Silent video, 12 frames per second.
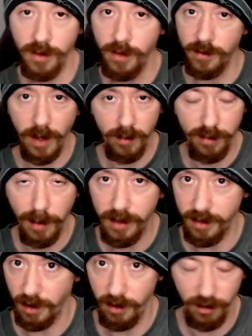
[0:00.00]
in the same
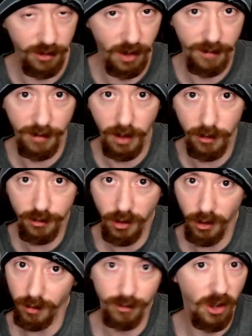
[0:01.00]
spot that it is on every other
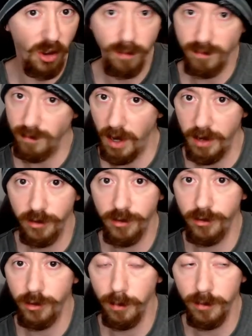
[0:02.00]
skirt, so I just
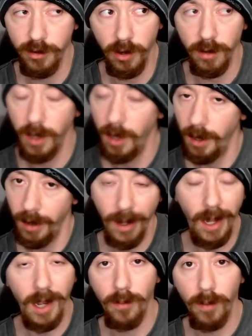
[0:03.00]
assumed skirt.
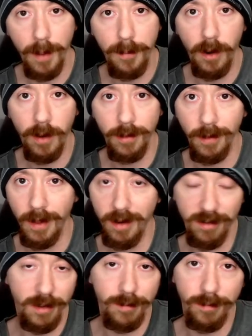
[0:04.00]
And when I put it on the
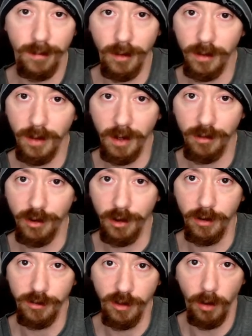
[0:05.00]
legs, it looked like a
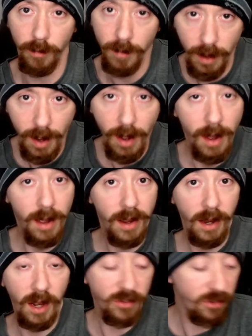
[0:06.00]
skirt, so it's a